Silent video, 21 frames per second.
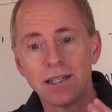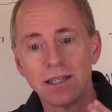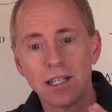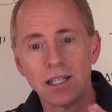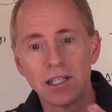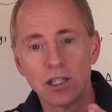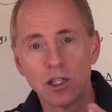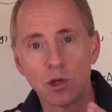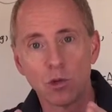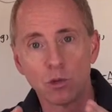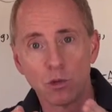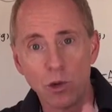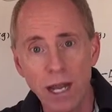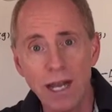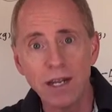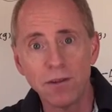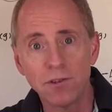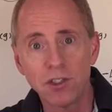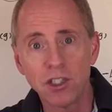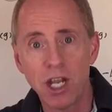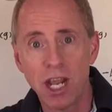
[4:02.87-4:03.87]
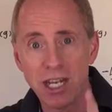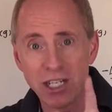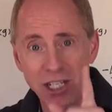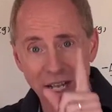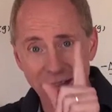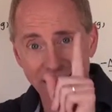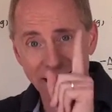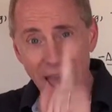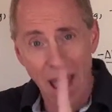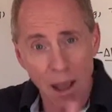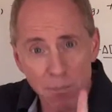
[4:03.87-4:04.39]
the, the rate of change
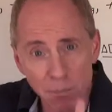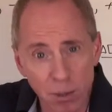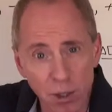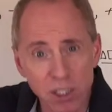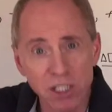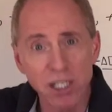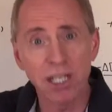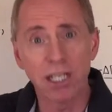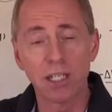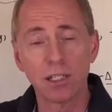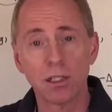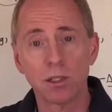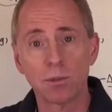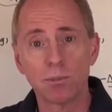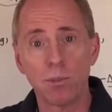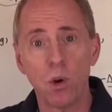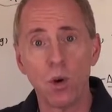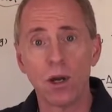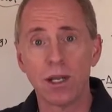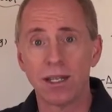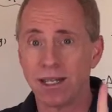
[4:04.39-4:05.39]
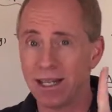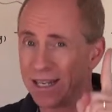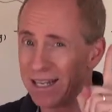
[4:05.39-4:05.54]
at that particular point,